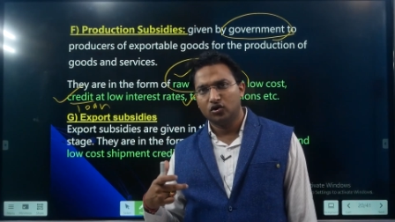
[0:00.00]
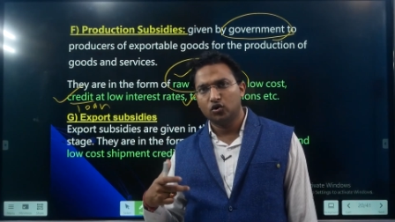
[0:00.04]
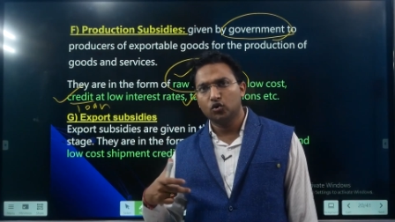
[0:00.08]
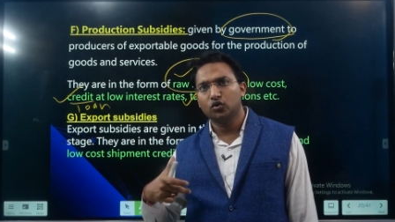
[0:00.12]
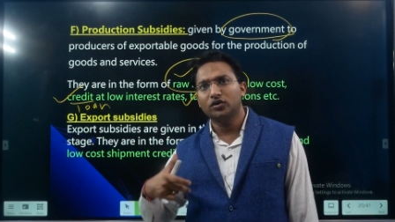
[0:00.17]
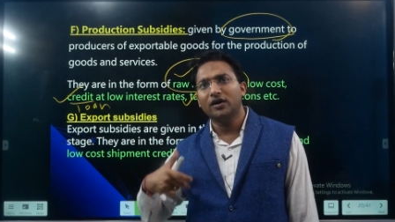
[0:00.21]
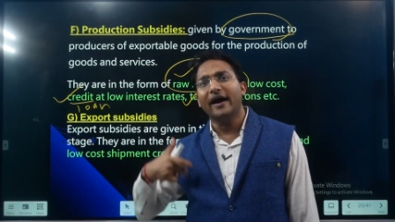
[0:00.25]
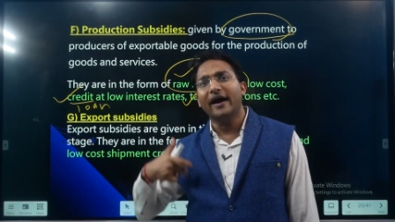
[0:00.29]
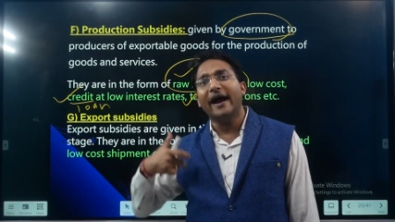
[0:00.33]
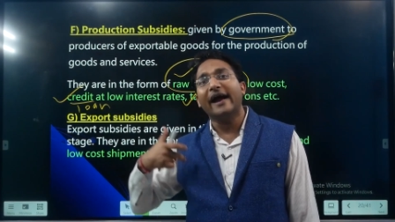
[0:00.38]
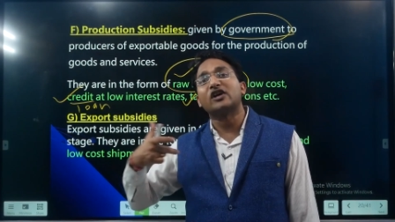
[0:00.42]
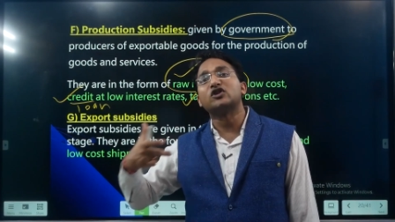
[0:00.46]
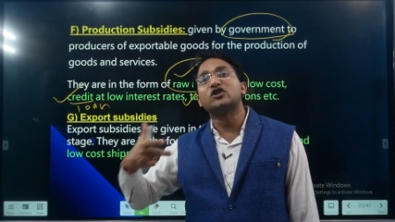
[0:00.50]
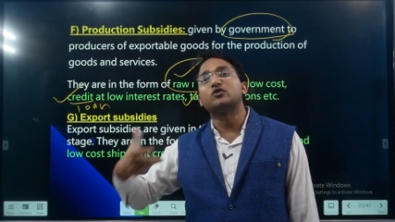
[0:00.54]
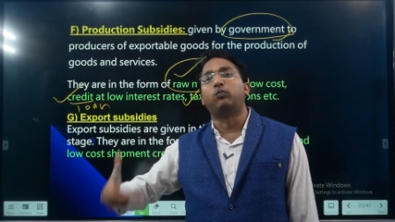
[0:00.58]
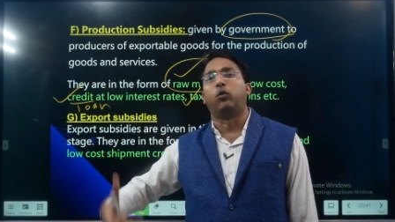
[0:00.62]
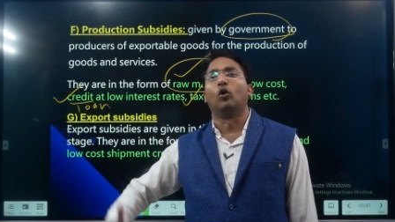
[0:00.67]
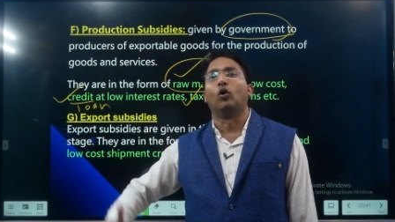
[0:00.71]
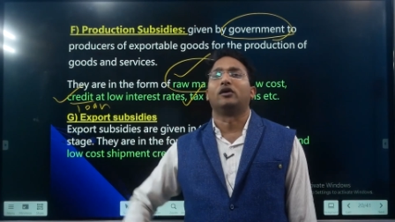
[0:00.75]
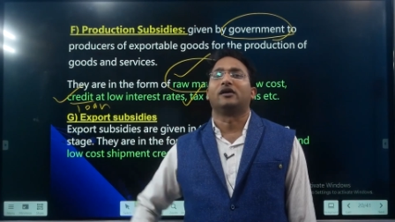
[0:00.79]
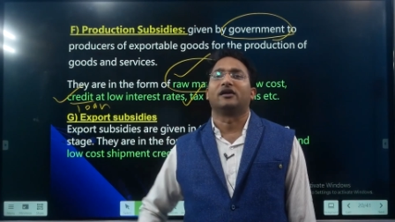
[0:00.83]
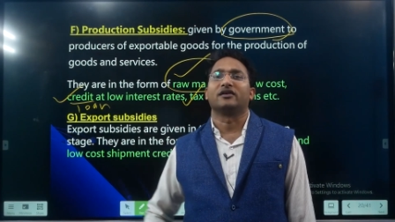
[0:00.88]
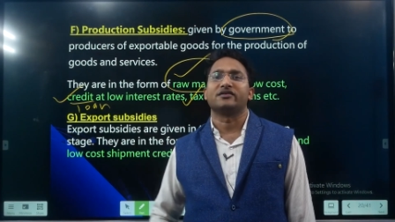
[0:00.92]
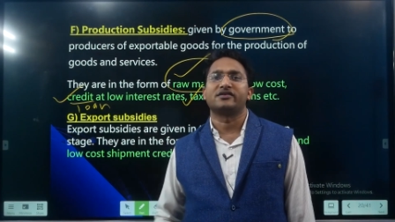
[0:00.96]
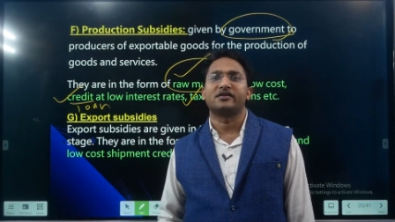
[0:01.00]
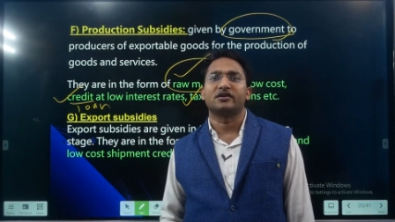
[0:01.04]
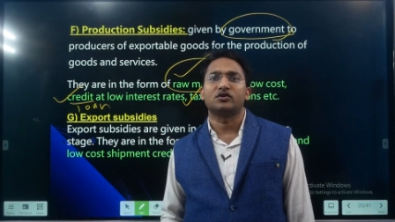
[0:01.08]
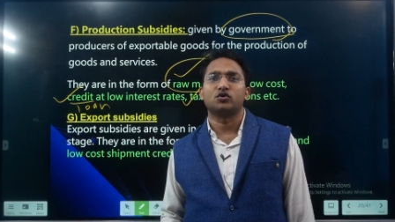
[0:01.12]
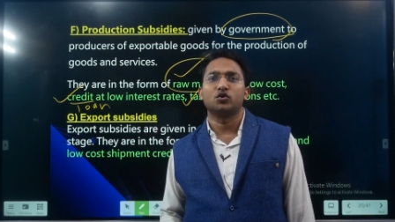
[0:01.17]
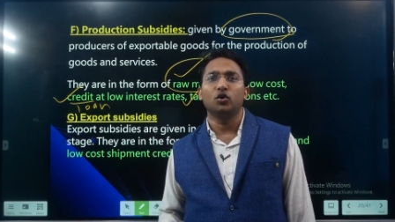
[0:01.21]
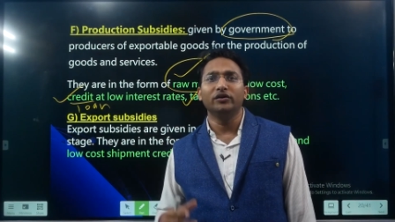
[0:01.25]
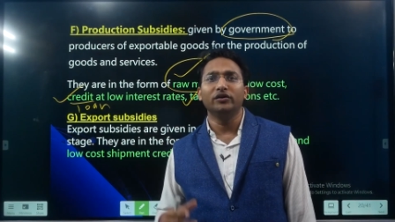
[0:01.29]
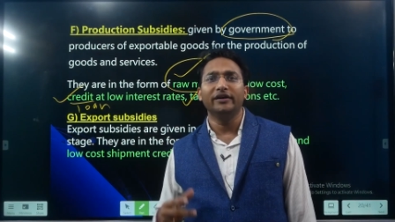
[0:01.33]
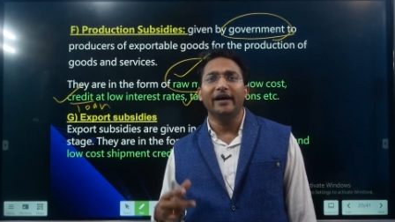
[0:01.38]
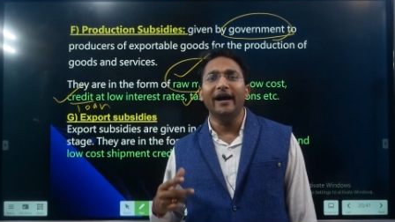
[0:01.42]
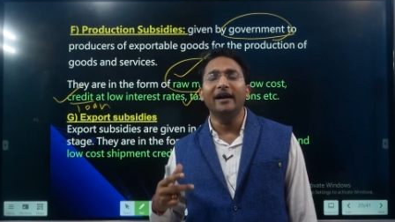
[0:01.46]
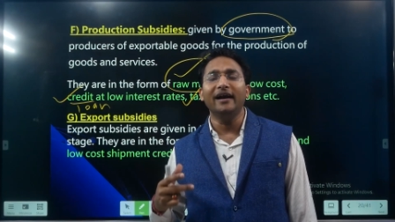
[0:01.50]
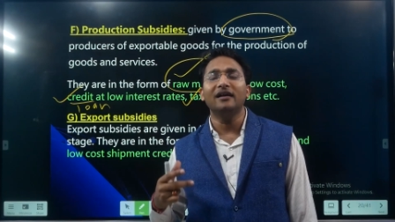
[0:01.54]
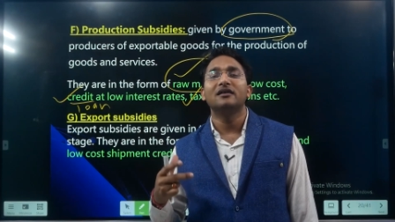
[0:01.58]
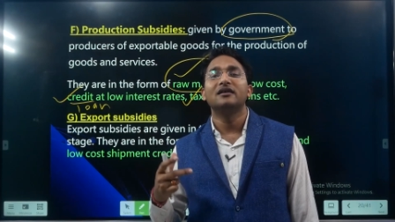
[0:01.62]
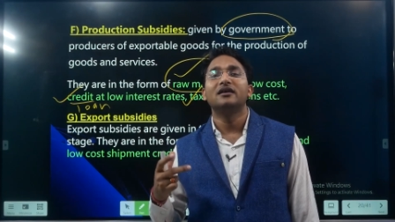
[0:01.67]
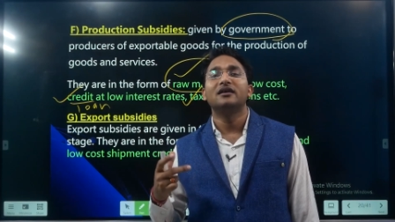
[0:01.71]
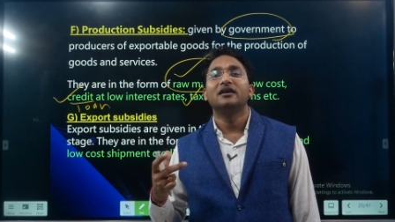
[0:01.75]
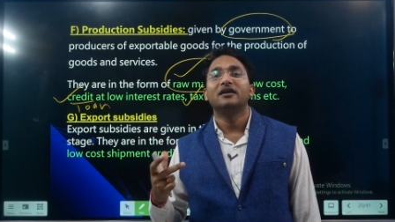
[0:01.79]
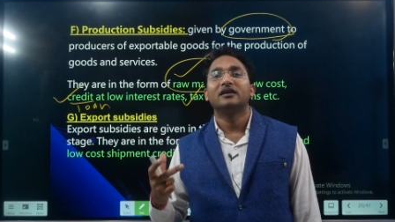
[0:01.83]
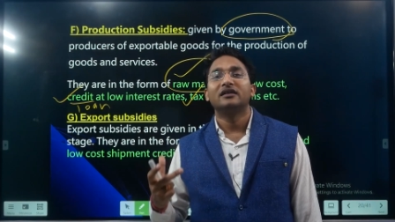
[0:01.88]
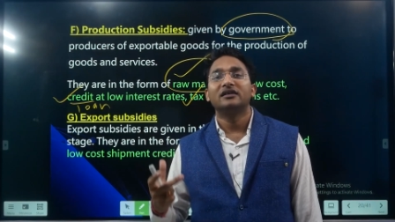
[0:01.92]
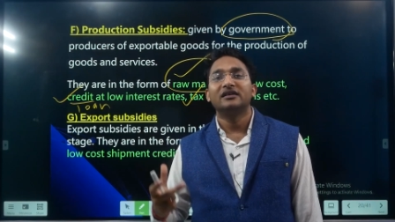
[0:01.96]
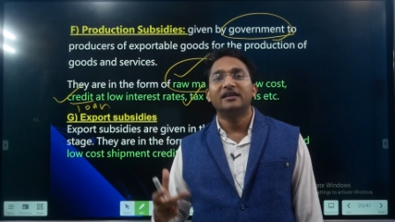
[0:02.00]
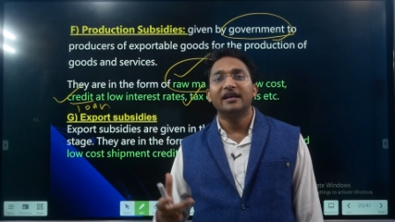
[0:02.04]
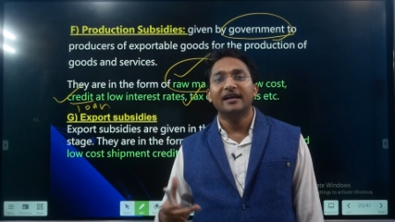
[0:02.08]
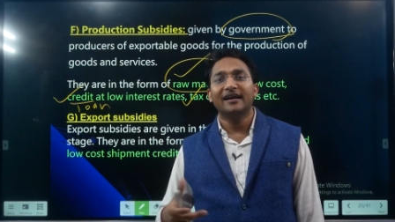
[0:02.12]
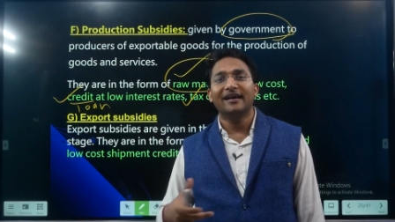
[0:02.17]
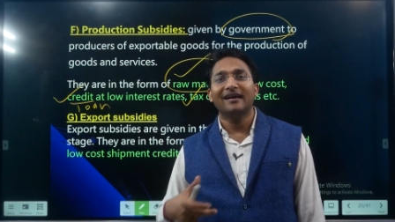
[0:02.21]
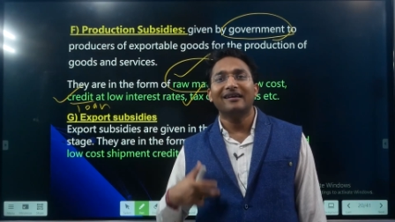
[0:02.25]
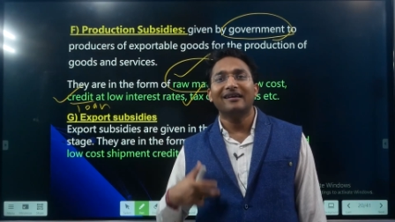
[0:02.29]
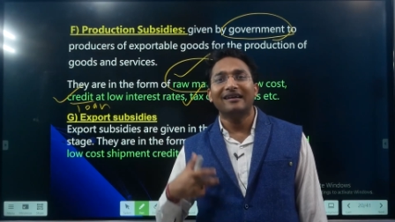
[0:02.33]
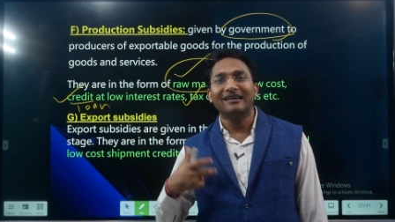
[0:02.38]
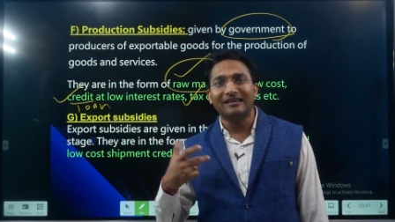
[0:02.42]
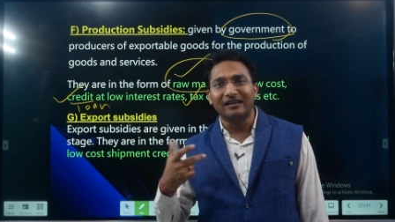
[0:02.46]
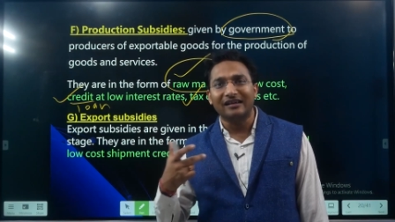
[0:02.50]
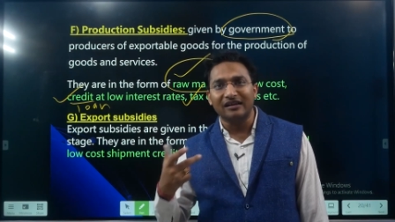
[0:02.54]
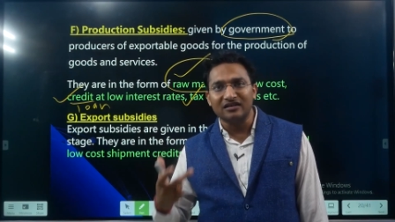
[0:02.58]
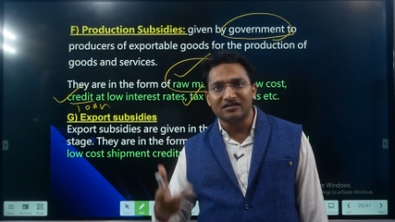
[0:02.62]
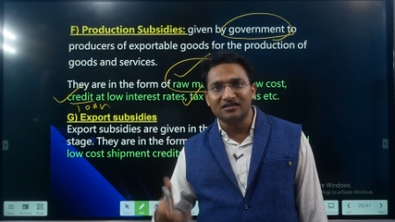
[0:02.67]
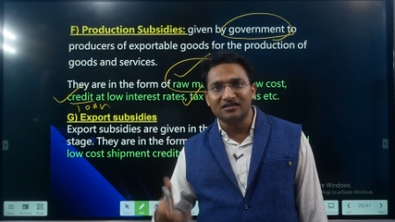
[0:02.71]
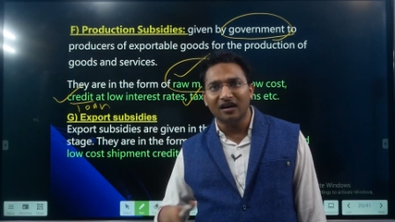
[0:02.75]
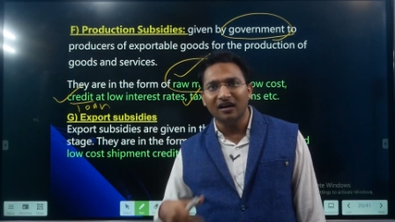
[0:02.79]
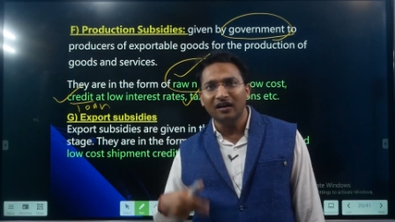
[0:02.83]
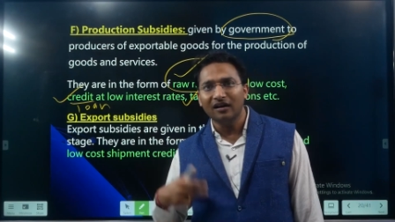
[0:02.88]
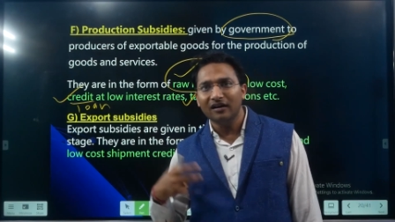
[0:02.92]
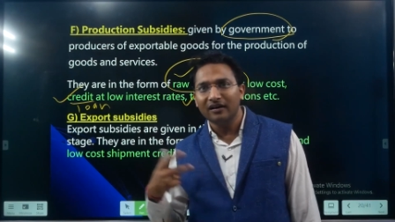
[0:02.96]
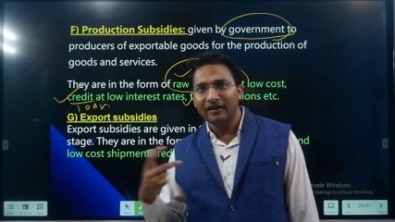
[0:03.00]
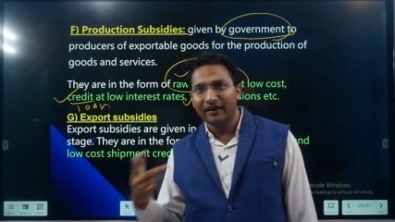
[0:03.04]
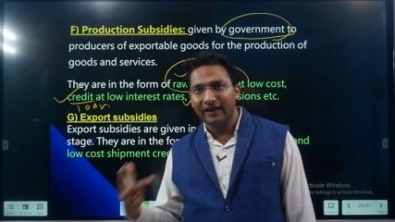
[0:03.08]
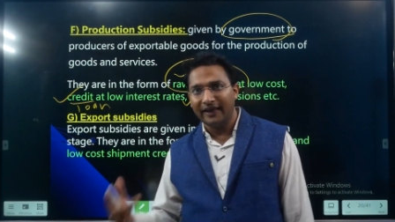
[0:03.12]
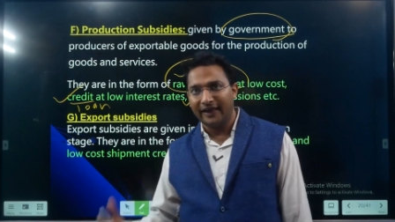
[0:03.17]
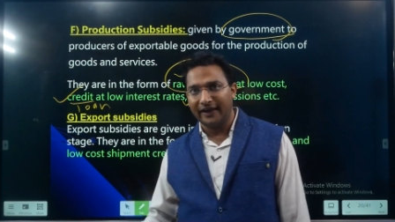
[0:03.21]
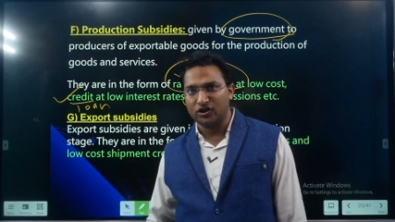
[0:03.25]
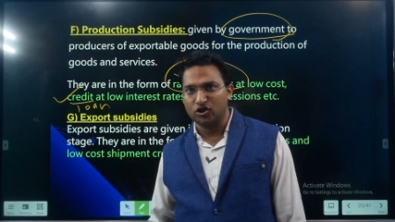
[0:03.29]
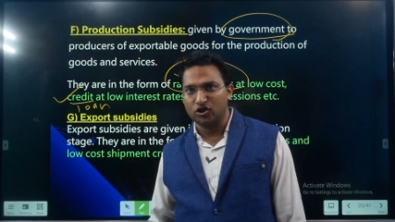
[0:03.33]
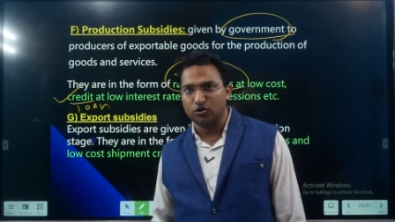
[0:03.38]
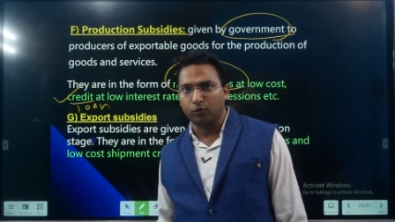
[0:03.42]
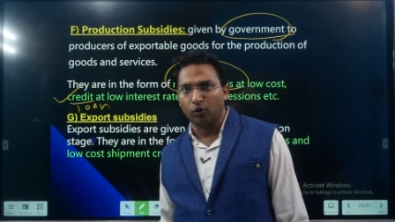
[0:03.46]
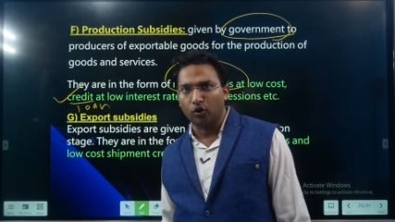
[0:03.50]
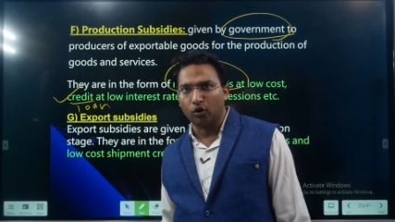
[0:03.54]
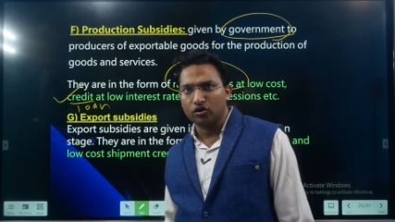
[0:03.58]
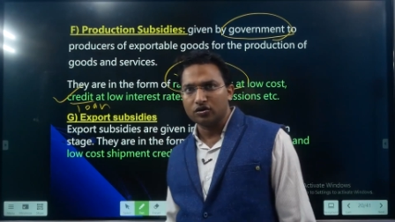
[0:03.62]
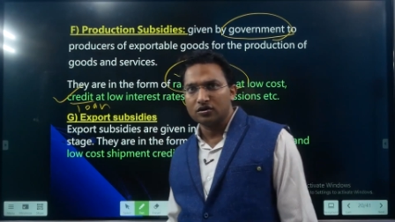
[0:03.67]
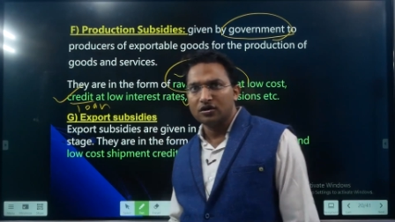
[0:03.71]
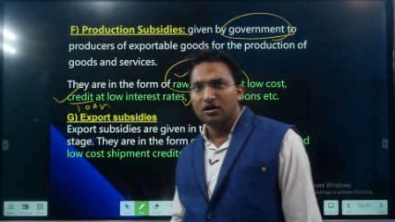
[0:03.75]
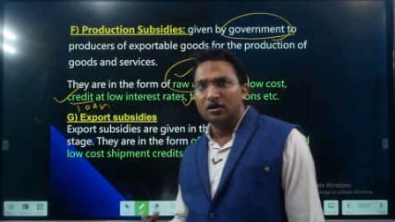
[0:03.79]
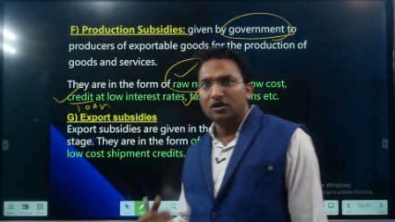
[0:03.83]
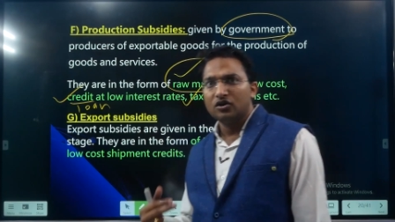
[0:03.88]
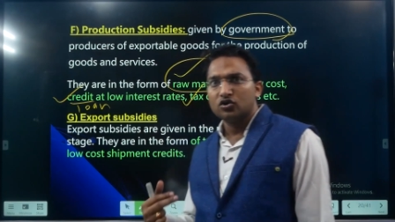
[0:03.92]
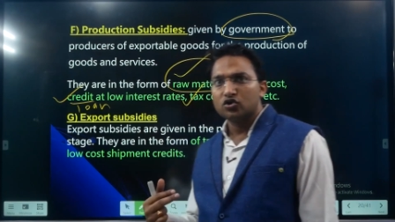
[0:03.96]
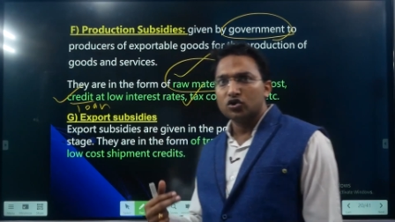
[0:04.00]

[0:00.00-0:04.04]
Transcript: to the exporters so that they can increase the export.